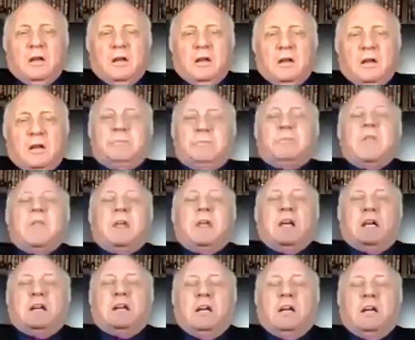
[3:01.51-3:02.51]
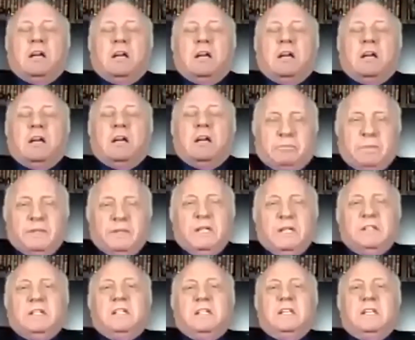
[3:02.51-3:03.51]
But our
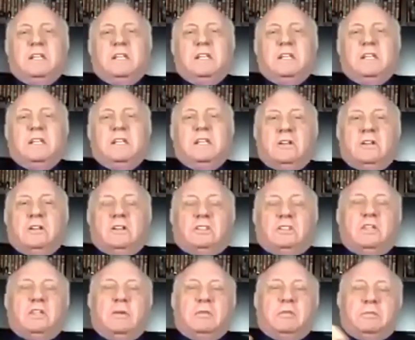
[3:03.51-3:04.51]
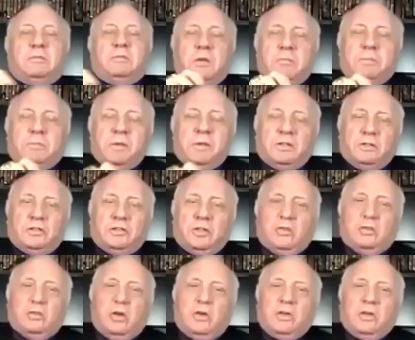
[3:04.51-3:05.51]
ability to build
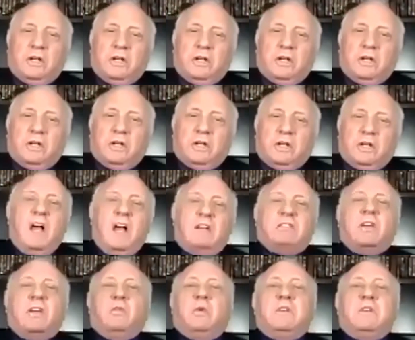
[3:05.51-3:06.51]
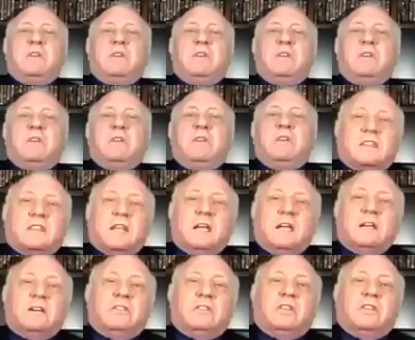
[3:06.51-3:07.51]
new learnings, it's not that we forget
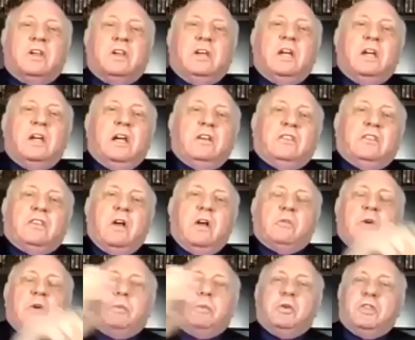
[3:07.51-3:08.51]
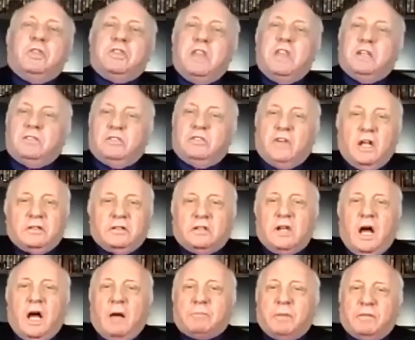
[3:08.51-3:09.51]
things, it's that we put things on
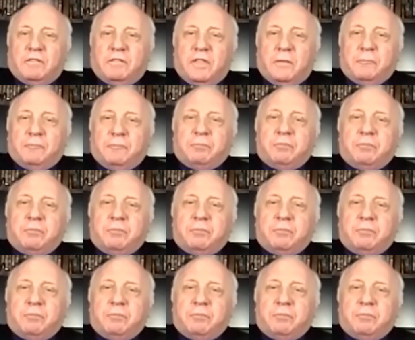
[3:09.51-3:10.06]
top of them.